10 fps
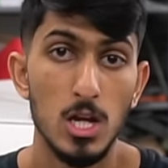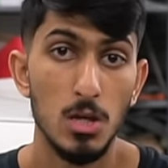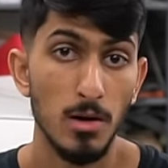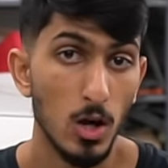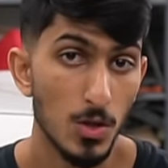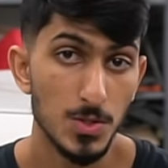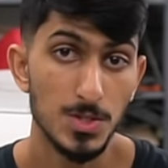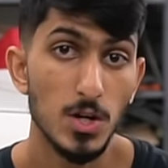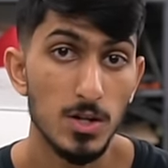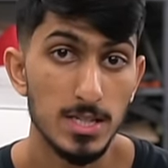You might also
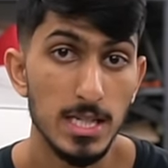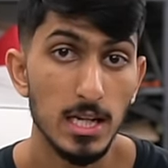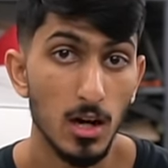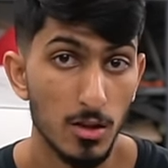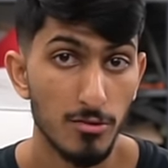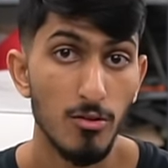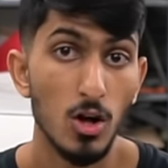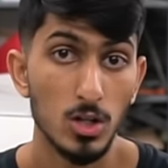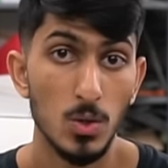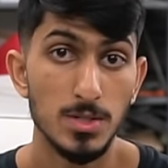start seeing other
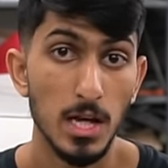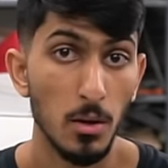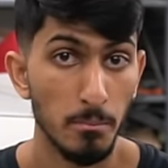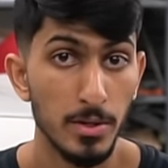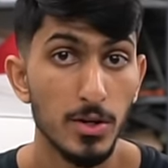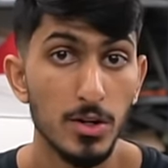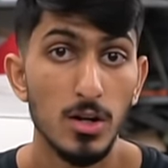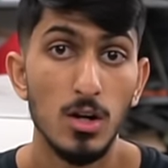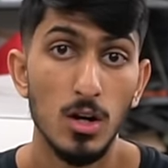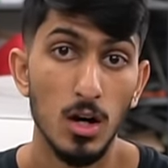fault codes that
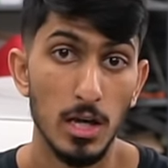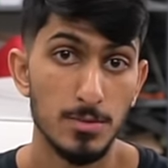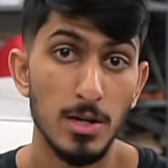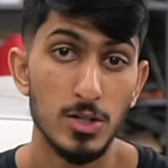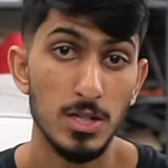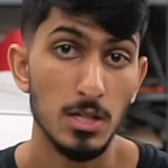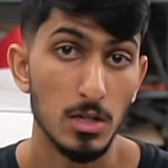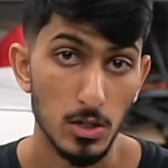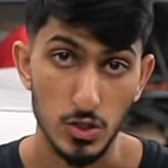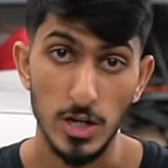appear, uh, especially
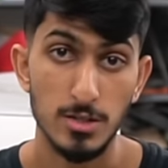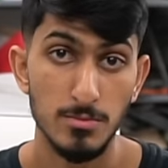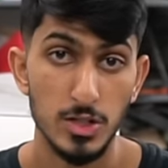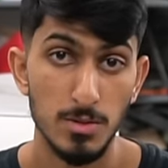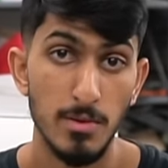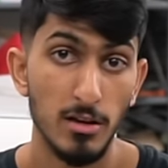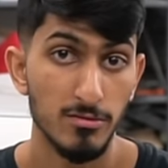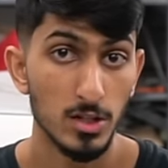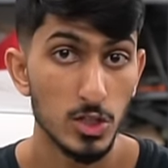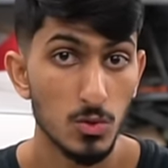a transmission
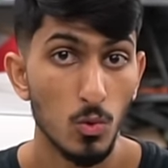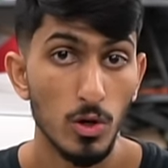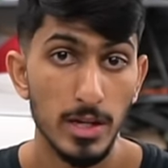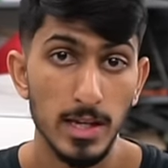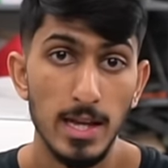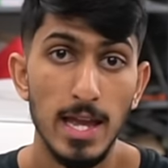malfunction warning.